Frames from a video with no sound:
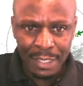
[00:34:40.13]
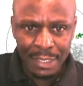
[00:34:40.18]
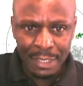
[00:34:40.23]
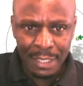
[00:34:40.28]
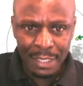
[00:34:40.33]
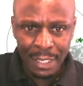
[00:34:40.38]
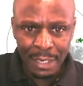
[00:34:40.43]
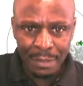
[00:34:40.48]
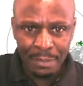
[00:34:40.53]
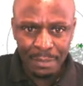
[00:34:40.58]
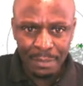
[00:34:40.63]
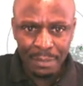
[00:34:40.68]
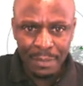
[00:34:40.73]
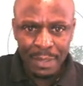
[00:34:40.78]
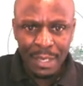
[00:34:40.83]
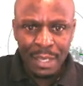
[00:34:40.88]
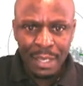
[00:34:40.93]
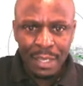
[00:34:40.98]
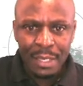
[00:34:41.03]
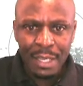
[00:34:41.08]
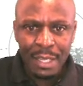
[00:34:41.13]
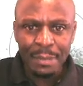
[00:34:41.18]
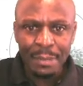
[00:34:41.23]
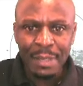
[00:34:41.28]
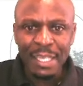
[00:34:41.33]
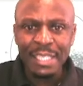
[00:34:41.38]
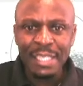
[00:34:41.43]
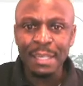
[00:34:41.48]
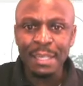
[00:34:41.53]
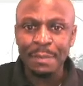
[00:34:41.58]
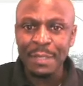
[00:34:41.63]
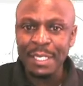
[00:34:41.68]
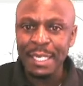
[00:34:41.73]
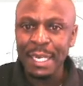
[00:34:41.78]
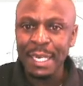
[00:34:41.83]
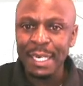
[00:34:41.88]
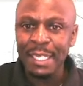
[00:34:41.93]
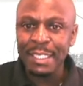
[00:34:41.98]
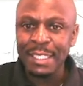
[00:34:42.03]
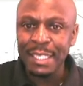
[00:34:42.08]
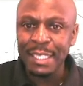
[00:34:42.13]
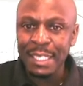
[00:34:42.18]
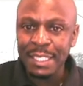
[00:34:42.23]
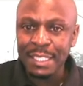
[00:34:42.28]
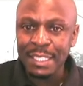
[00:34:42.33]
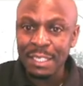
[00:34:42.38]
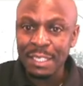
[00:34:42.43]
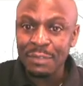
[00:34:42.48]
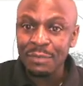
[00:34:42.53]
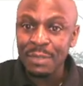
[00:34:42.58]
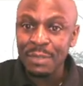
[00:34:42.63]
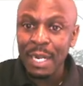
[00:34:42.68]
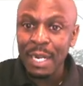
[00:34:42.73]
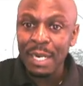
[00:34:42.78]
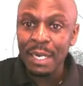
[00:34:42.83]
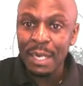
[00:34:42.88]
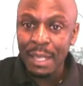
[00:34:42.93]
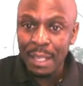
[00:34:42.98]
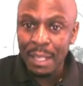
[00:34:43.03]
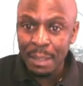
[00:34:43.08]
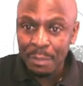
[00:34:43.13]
term can be interpreted as the centrifugal uh,